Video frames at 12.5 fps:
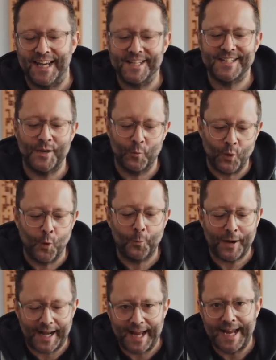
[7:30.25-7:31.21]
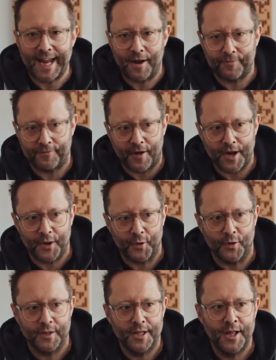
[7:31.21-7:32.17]
Yes, it will play a
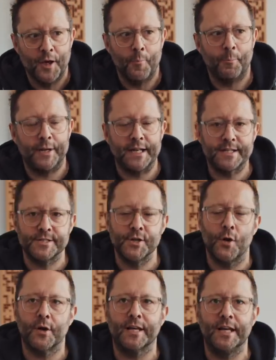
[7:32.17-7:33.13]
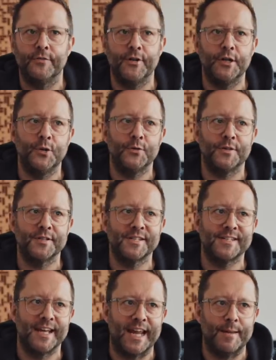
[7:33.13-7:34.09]
file, but it's not giving you the
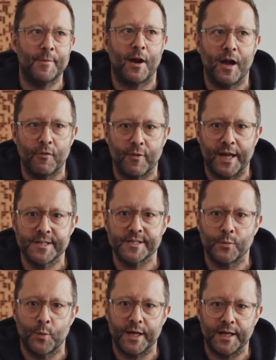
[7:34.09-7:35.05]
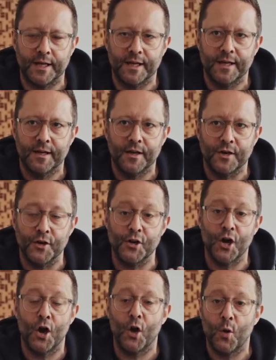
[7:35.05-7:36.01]
same high-res that we
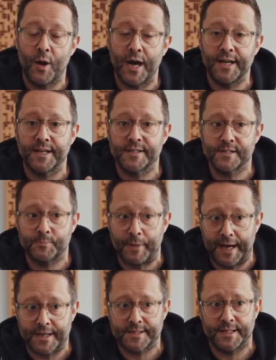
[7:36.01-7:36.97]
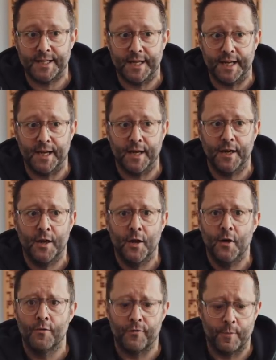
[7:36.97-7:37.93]
know and expect to hear
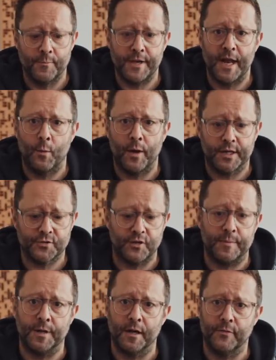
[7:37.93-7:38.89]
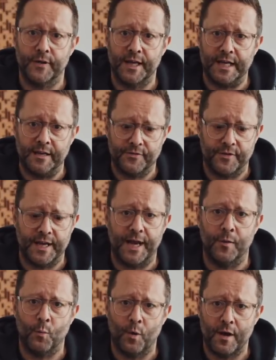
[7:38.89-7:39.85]
from network streaming over
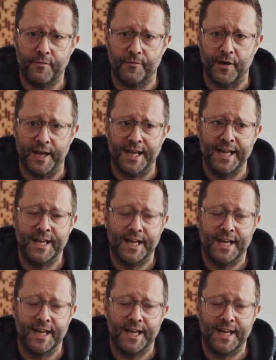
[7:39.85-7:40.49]
Ethernet and Wi-Fi.